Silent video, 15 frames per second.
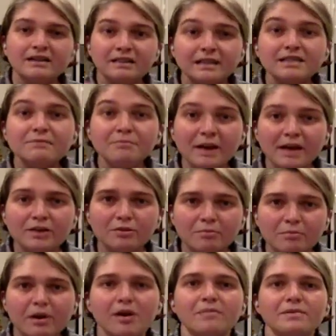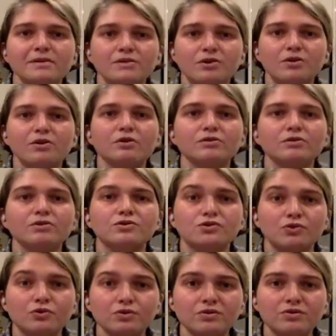That's made on purpose to hold
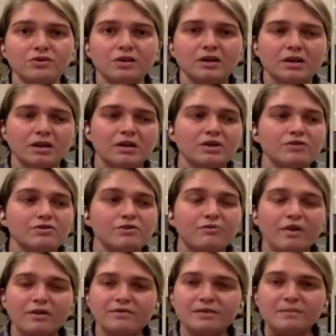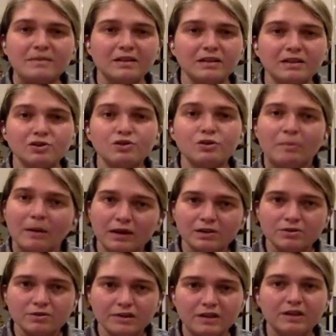sauce. So if you have something that's
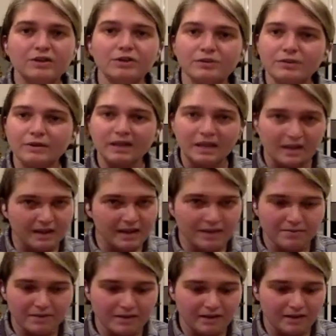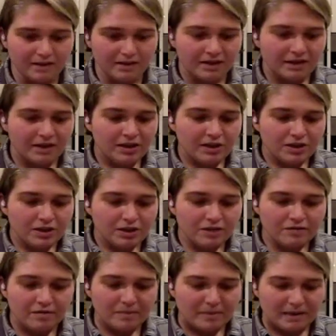tomatoey, you eat that with it. So
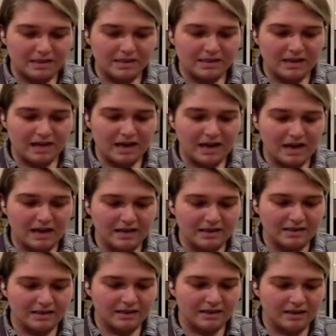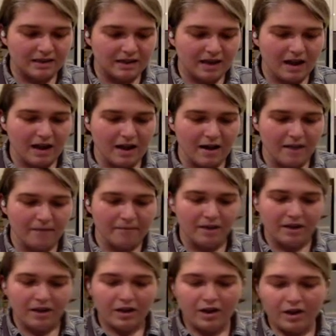every pasta has a
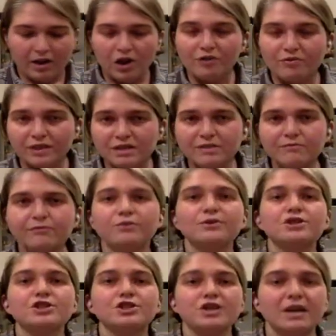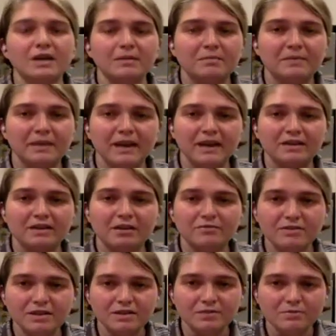reason for its shape and a
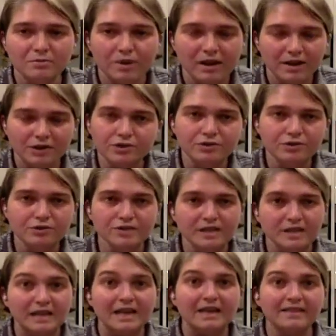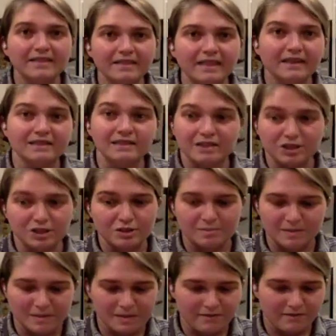reason why you use it in that dish
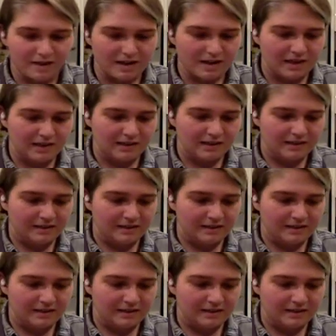specifically.